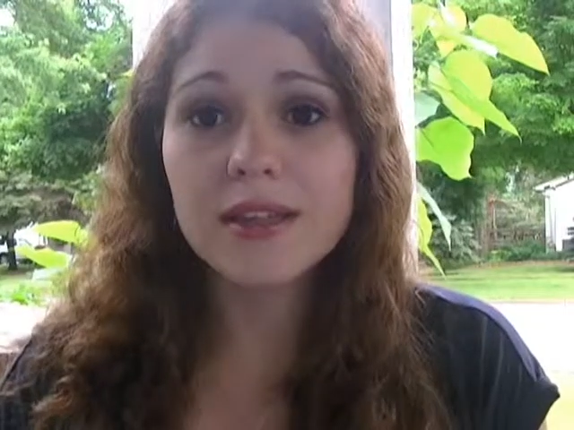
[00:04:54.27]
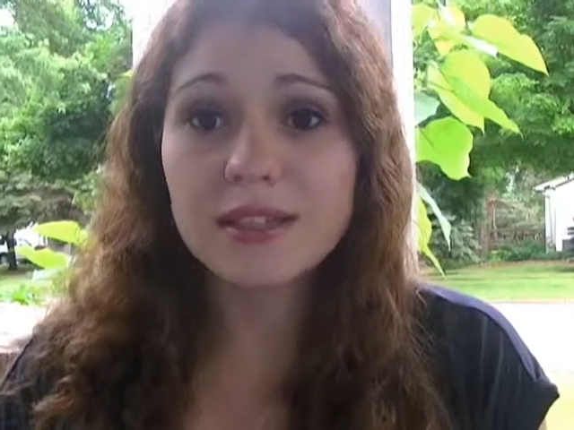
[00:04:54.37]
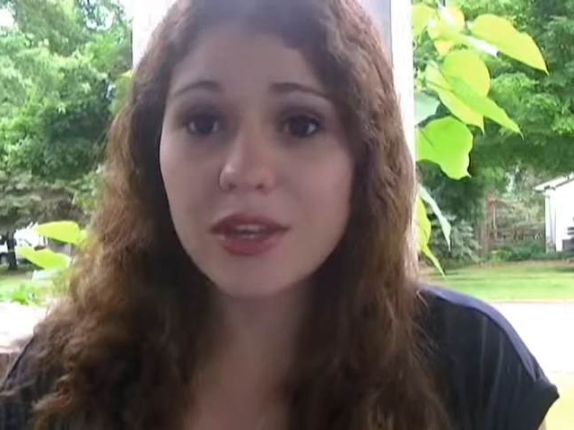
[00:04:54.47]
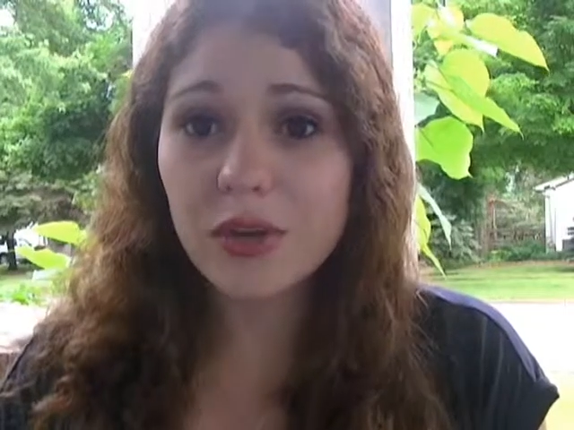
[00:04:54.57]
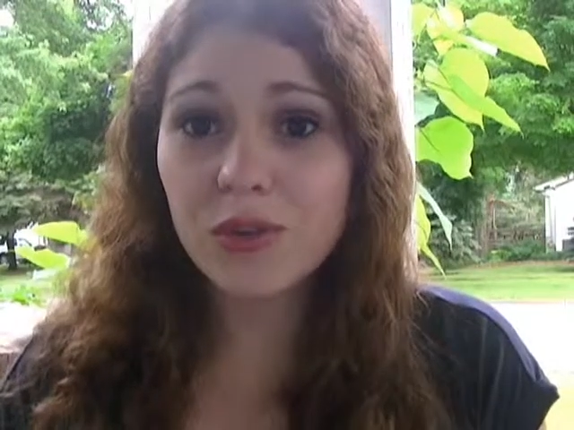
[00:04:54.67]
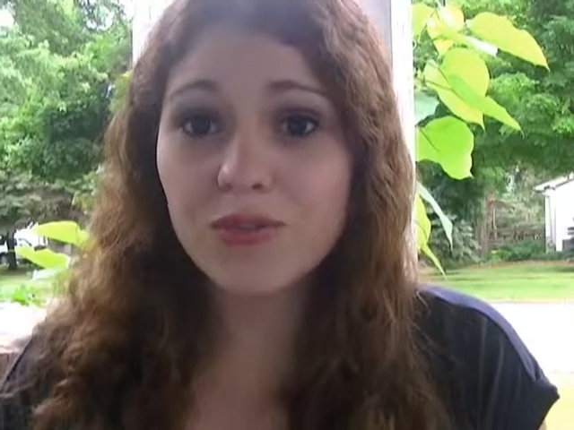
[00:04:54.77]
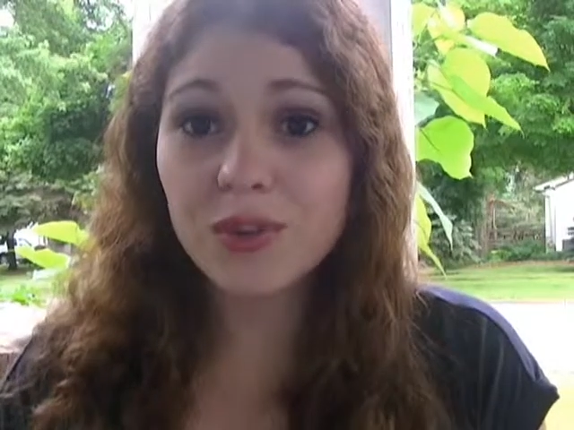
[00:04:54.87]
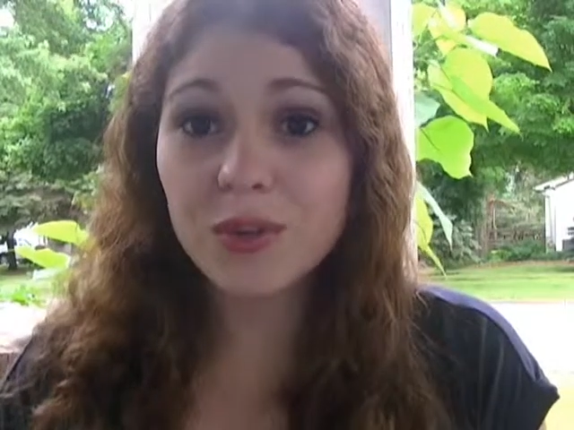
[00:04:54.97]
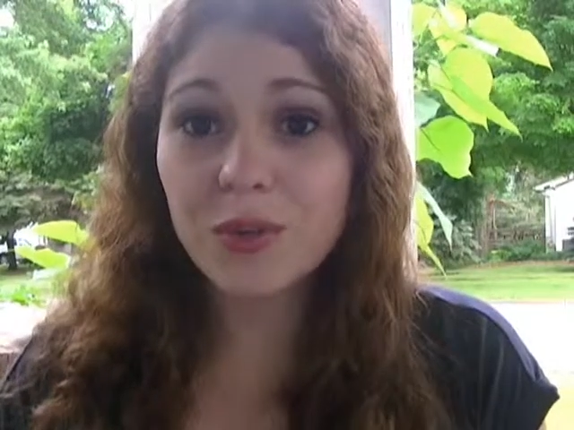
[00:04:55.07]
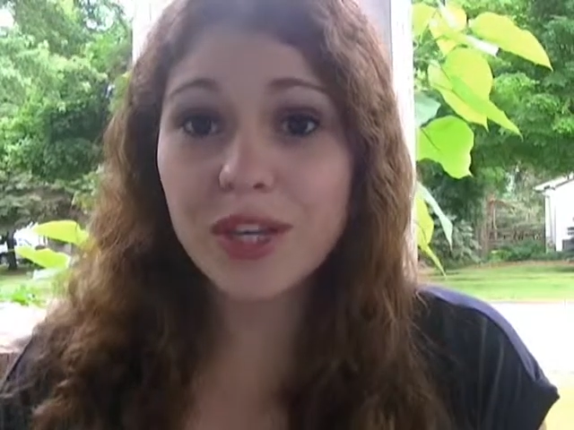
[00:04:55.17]
see you
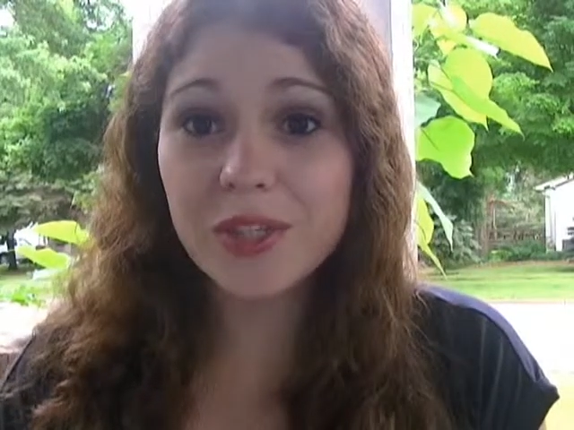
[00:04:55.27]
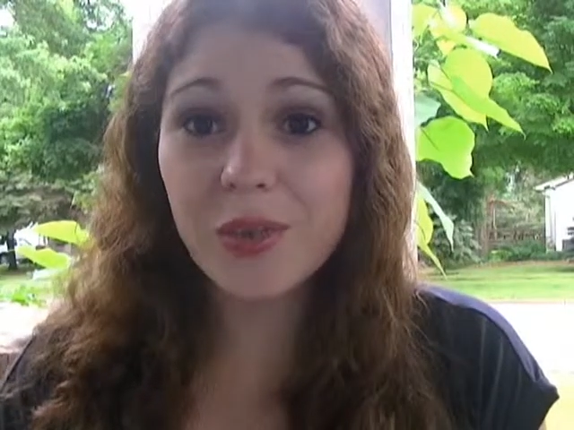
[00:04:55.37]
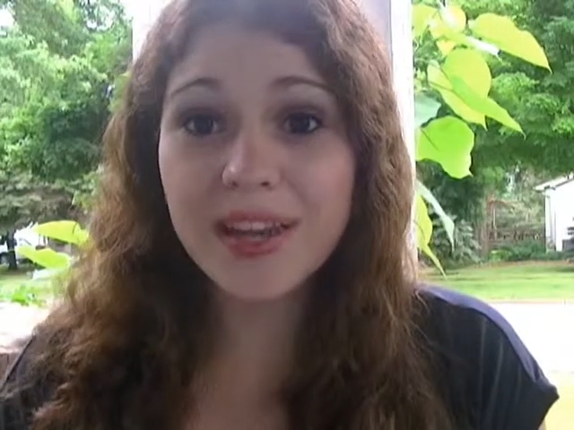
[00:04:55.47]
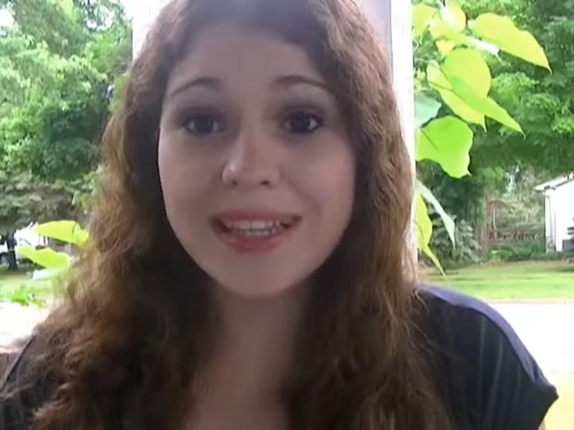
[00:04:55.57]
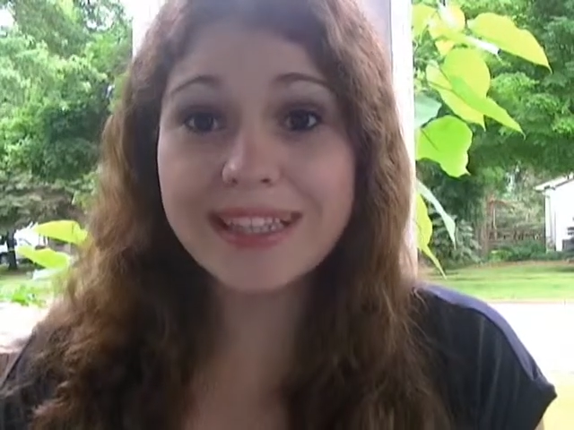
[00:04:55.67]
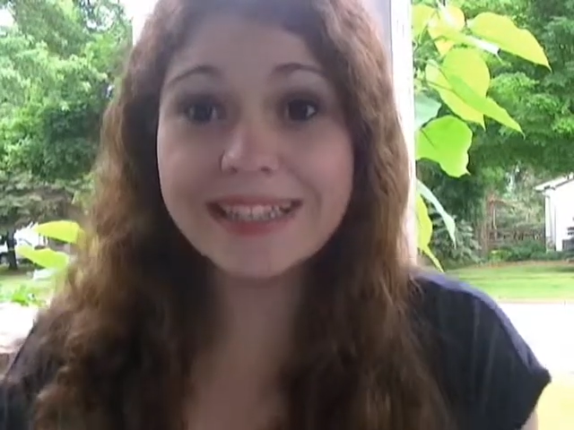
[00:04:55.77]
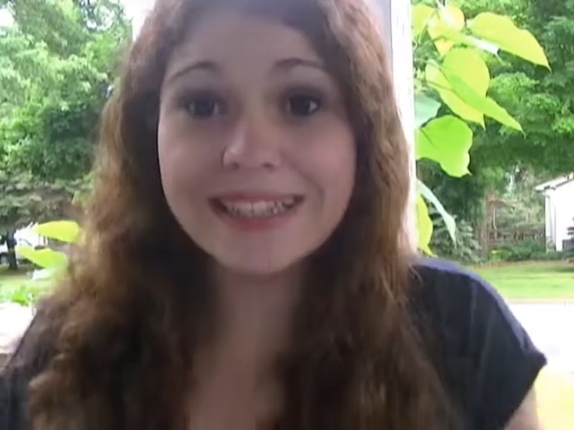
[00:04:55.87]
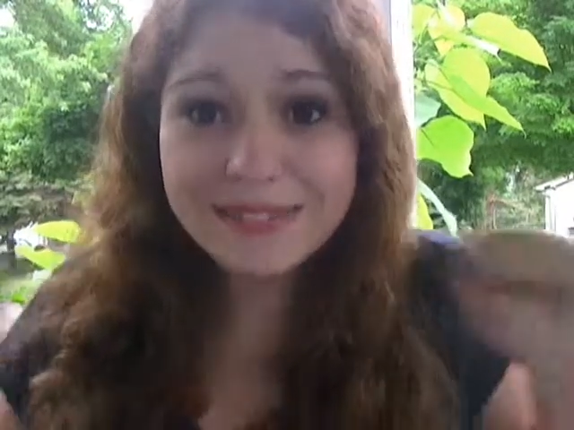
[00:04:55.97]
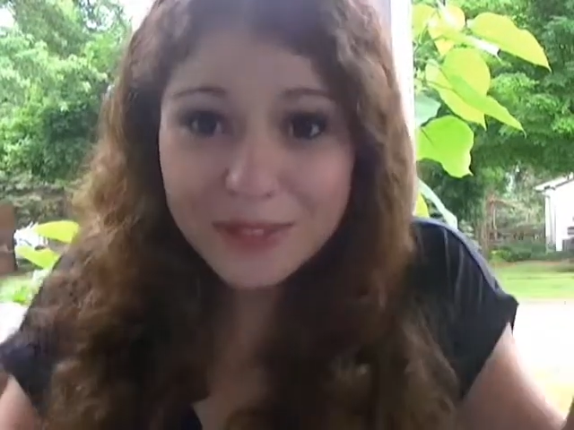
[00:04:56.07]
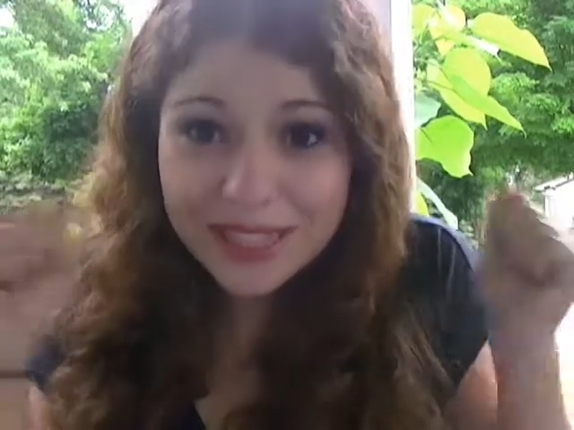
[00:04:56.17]
for week 20.
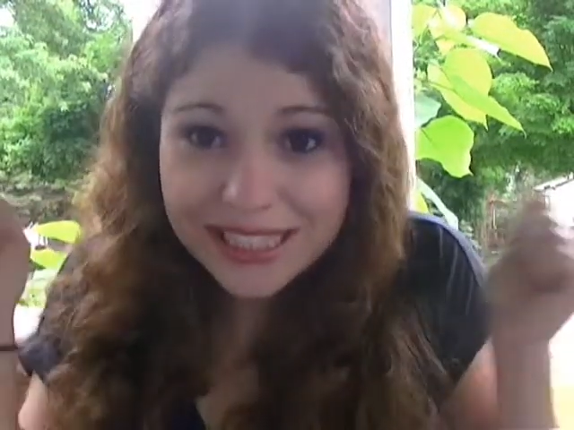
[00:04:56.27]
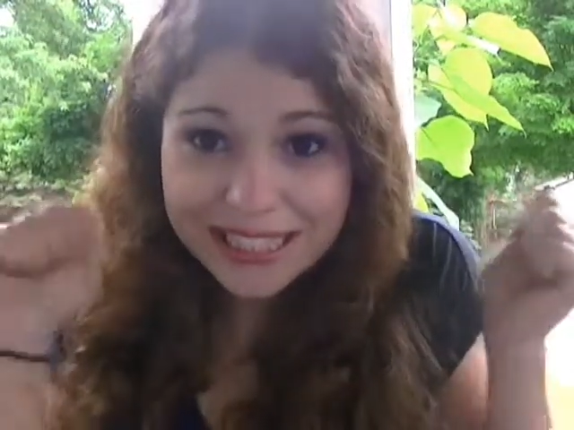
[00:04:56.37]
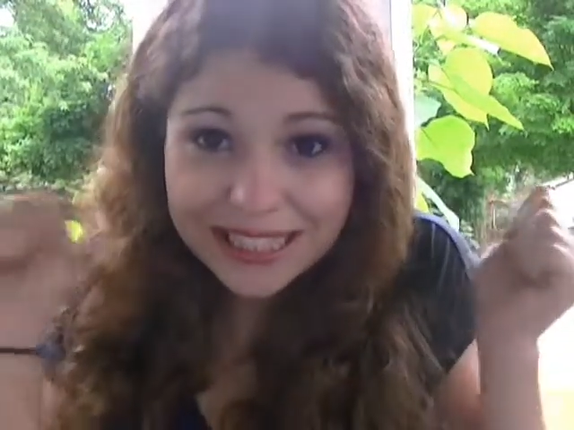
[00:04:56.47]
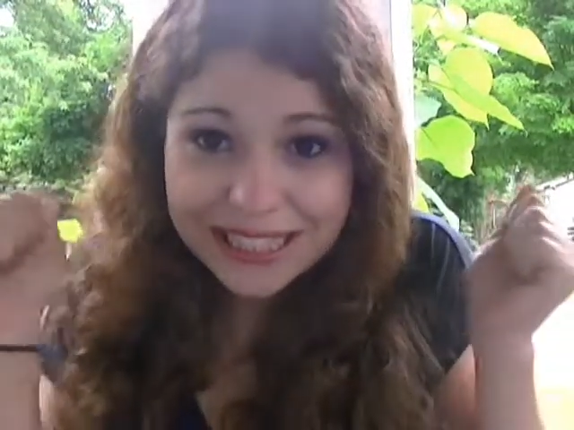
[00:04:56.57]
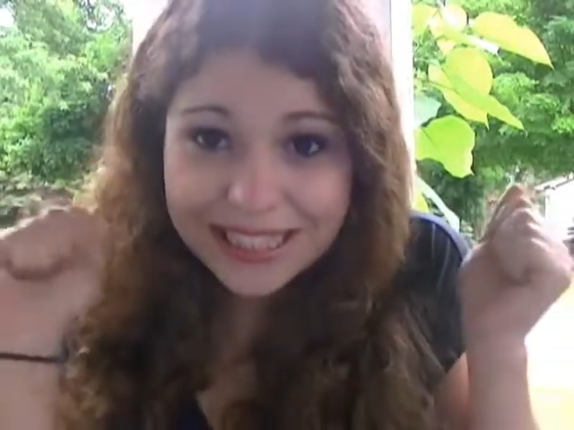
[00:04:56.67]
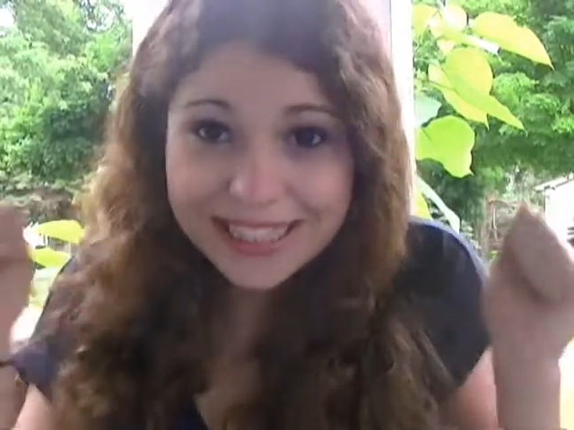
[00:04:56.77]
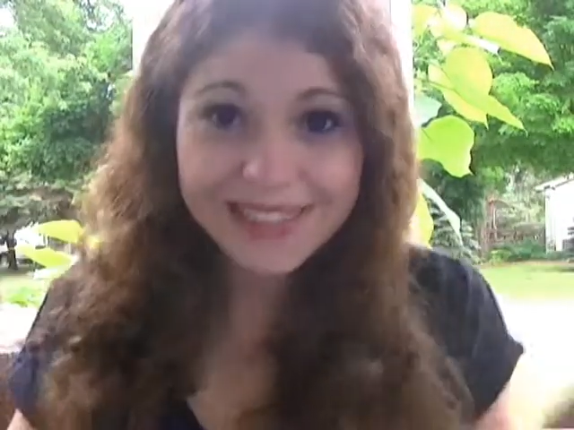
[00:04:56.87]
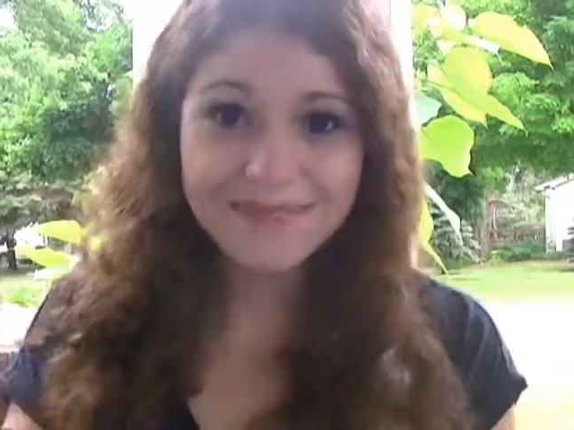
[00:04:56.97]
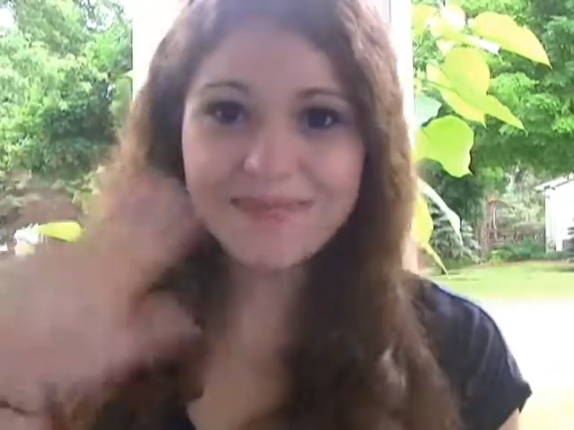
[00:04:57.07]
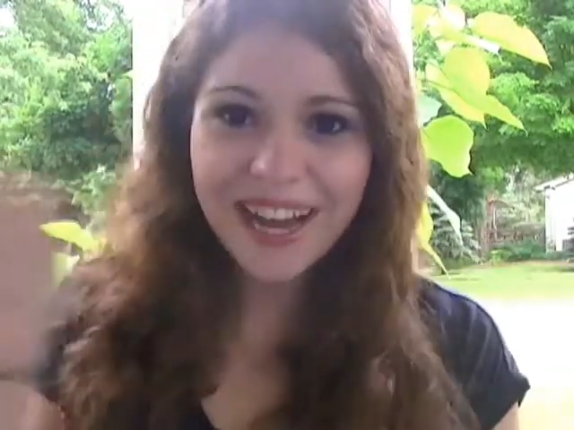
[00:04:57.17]
Whee!
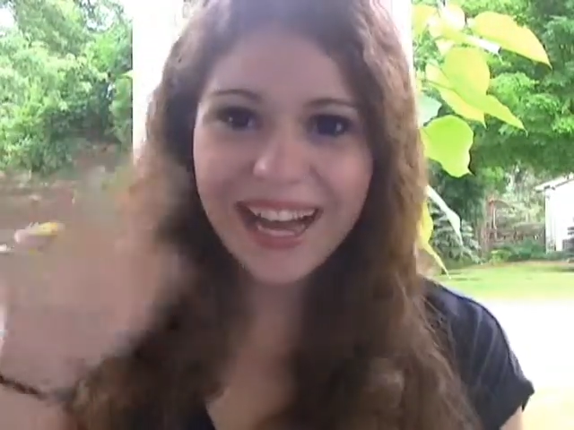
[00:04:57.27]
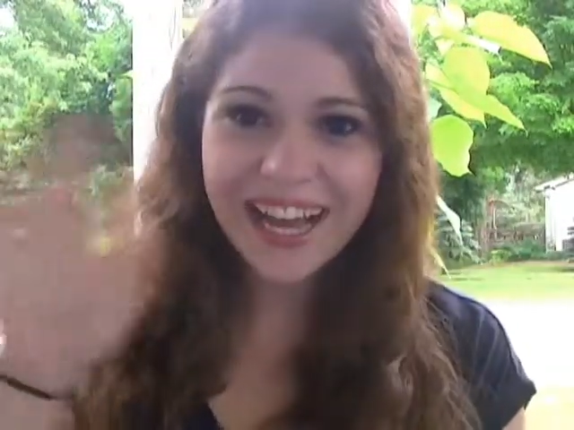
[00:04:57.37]
Bye.